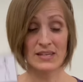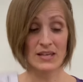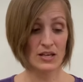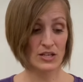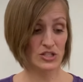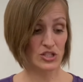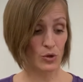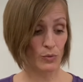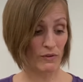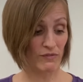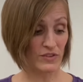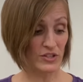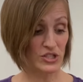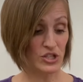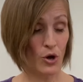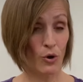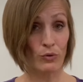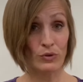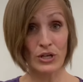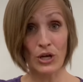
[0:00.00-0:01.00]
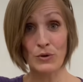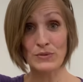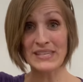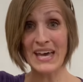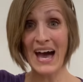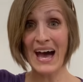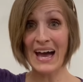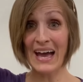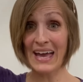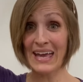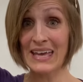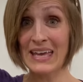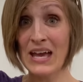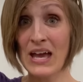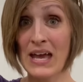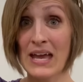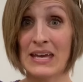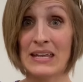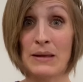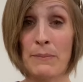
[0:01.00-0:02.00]
So if the tone goes high
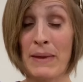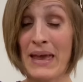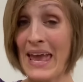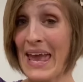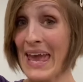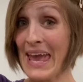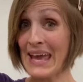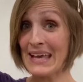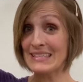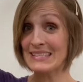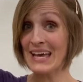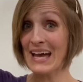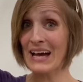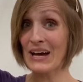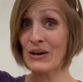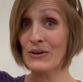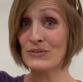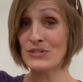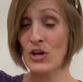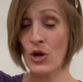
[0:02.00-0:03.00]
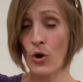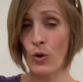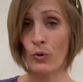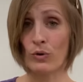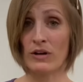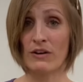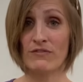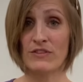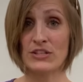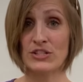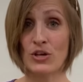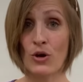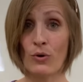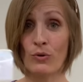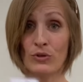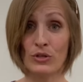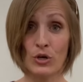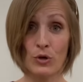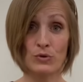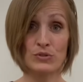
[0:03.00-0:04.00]
in a may sound, or if the tone
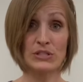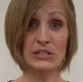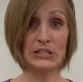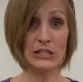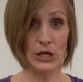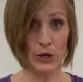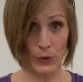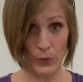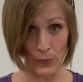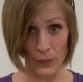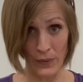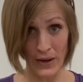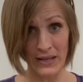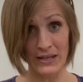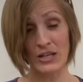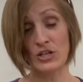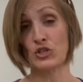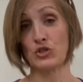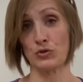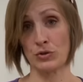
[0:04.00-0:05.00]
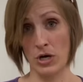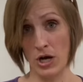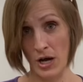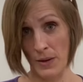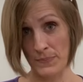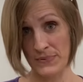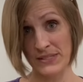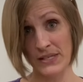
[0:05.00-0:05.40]
goes low and it drops,